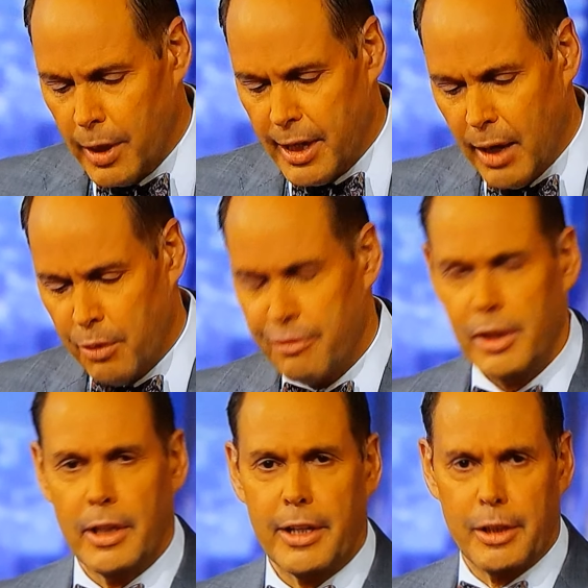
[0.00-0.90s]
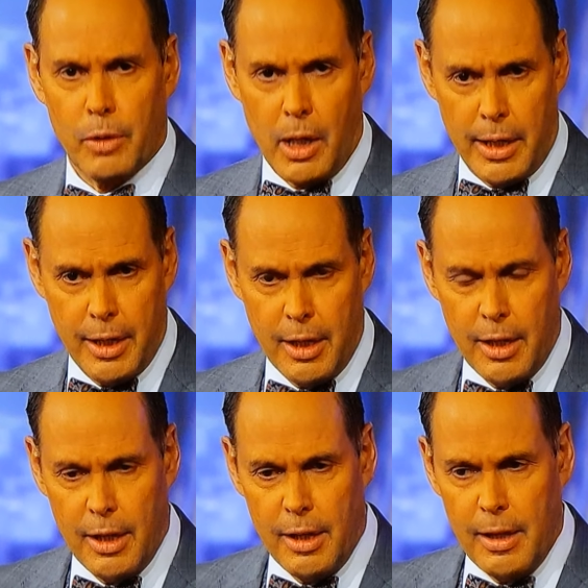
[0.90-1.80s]
right now who feel like they're on
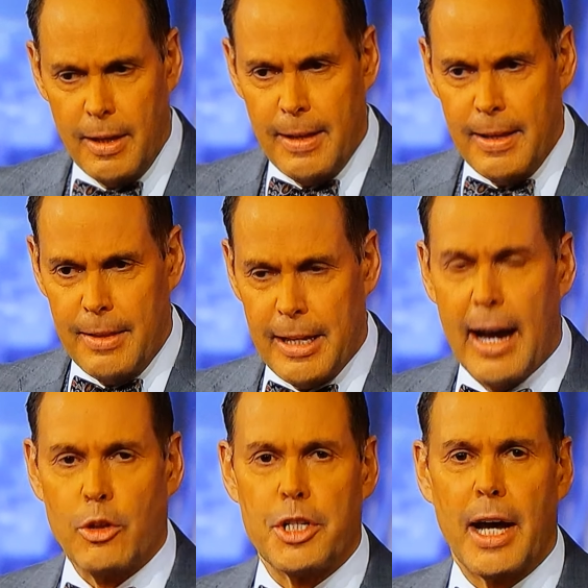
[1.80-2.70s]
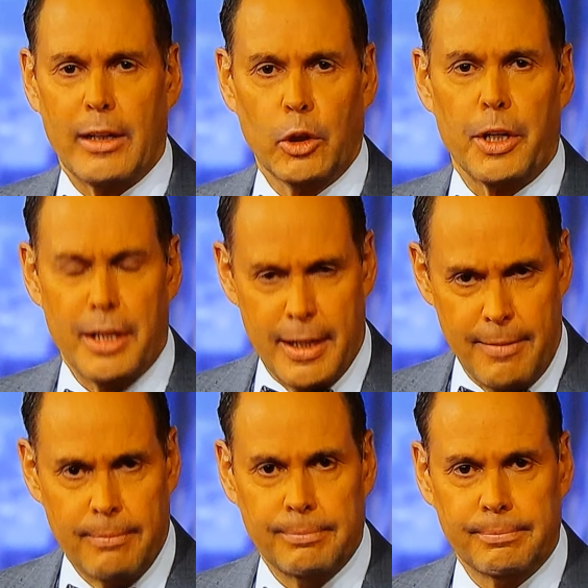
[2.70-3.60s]
the outside looking
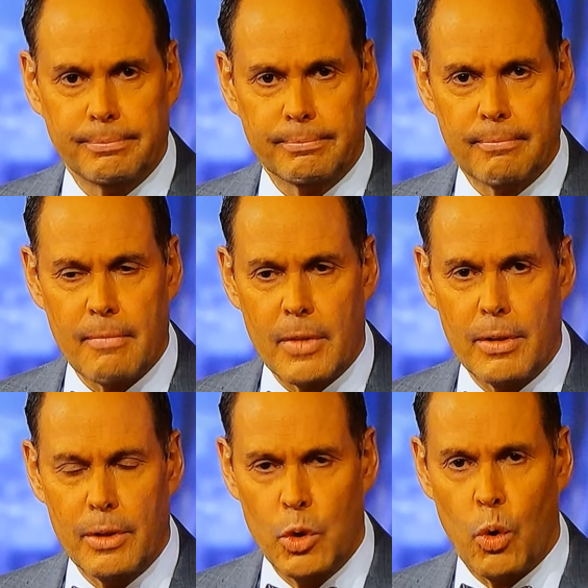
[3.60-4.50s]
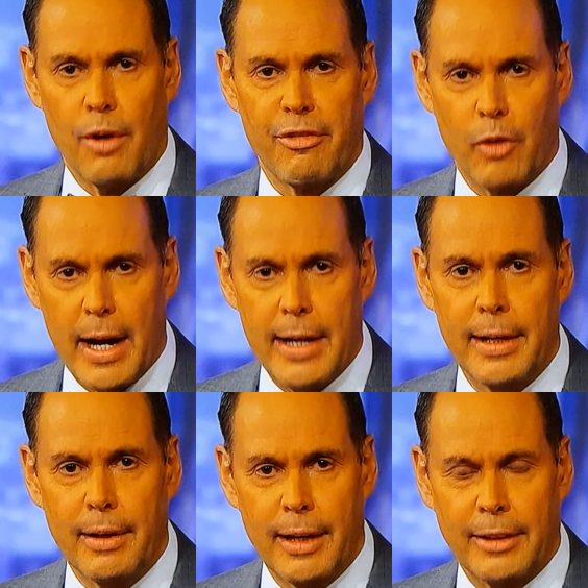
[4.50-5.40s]
in, who are
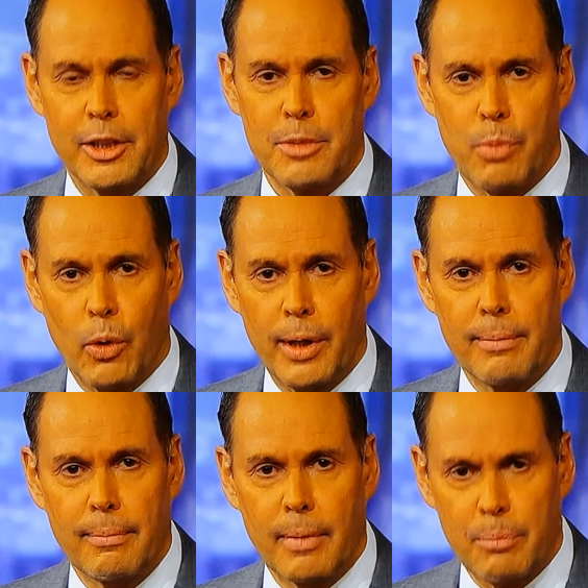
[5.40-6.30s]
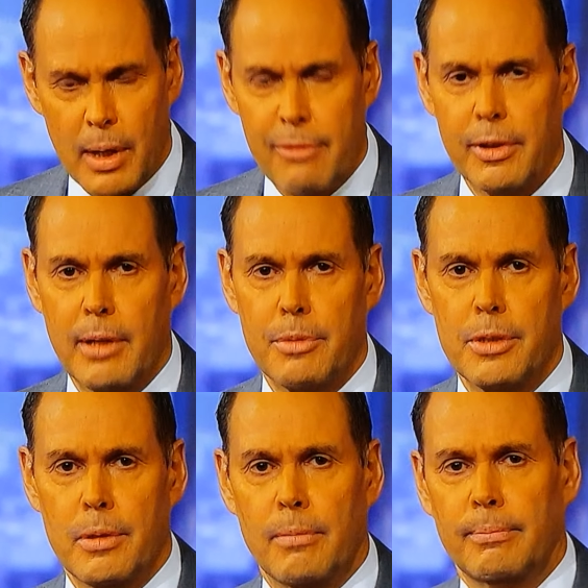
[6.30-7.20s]
afraid at this point. Pray for them
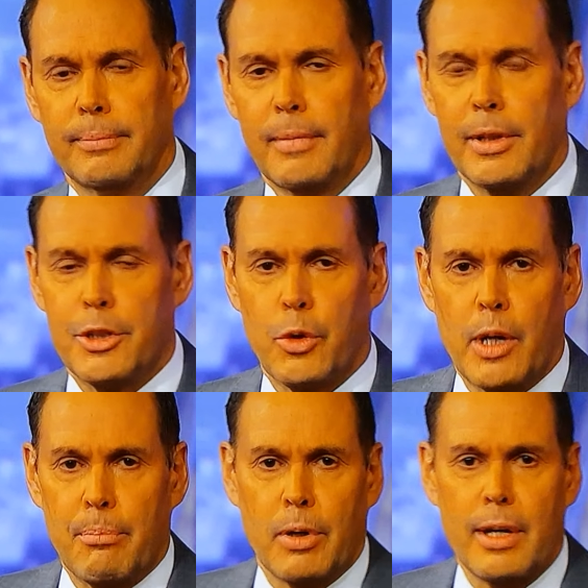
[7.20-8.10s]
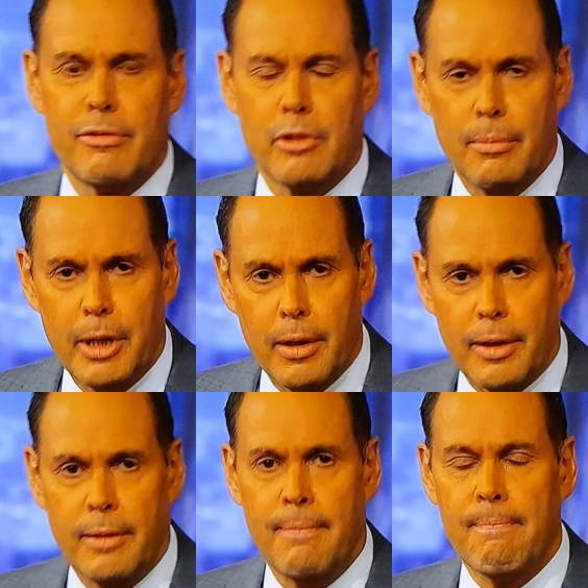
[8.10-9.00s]
too. In short, I'm praying for
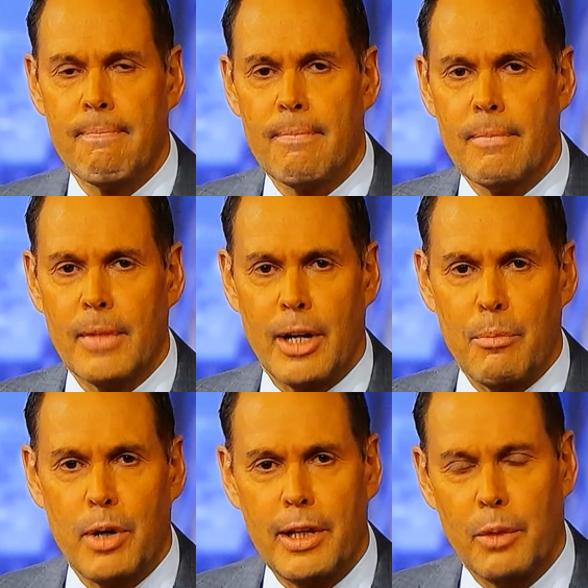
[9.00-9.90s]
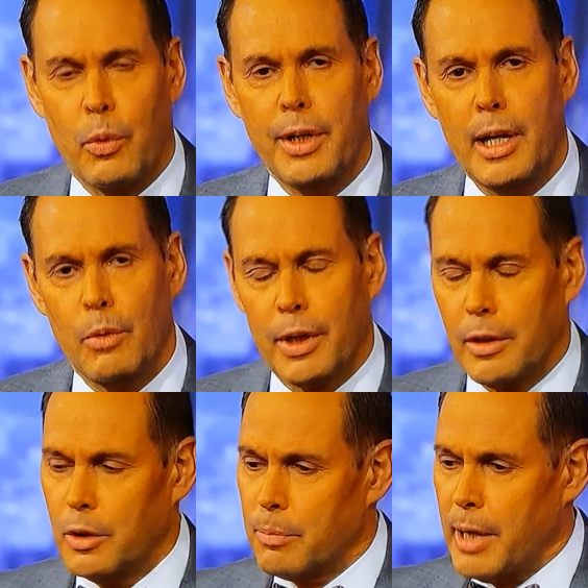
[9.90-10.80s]
America. And I'm praying that one day we're
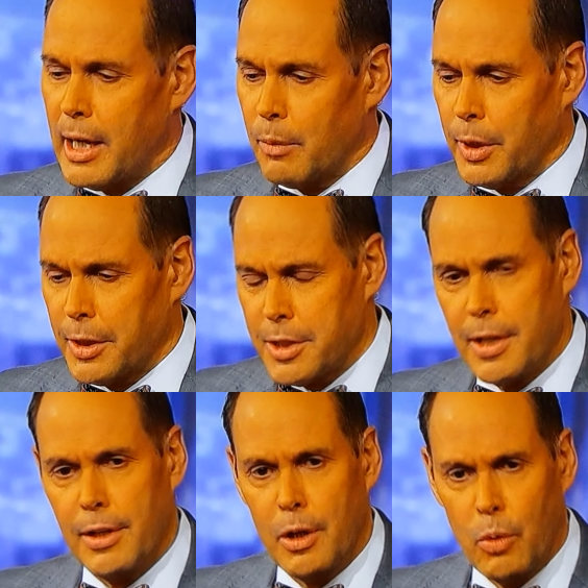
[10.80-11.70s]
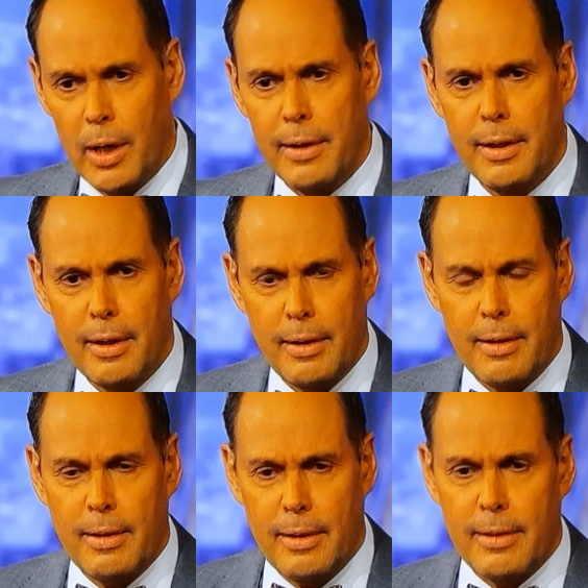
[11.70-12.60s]
going to look back and we're going to say, you know what?
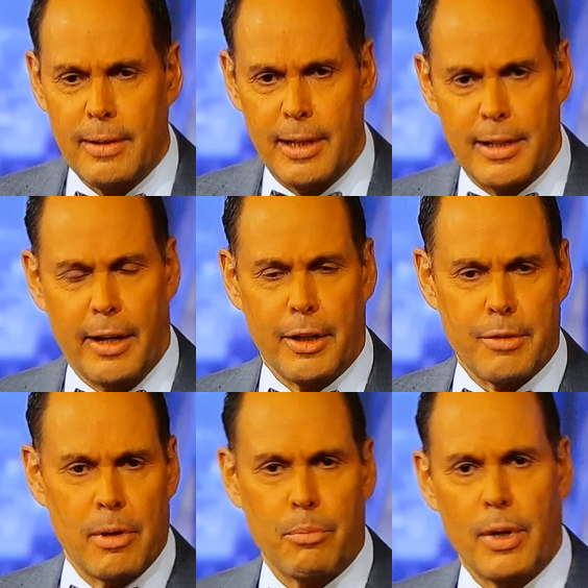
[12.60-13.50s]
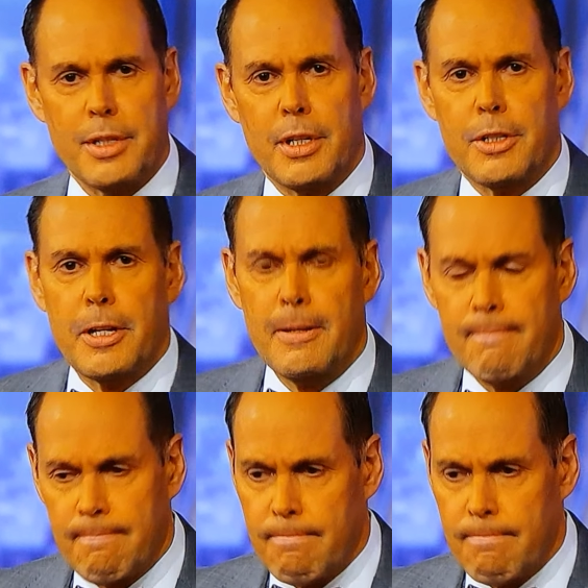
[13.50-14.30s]
That Donald Trump presidency,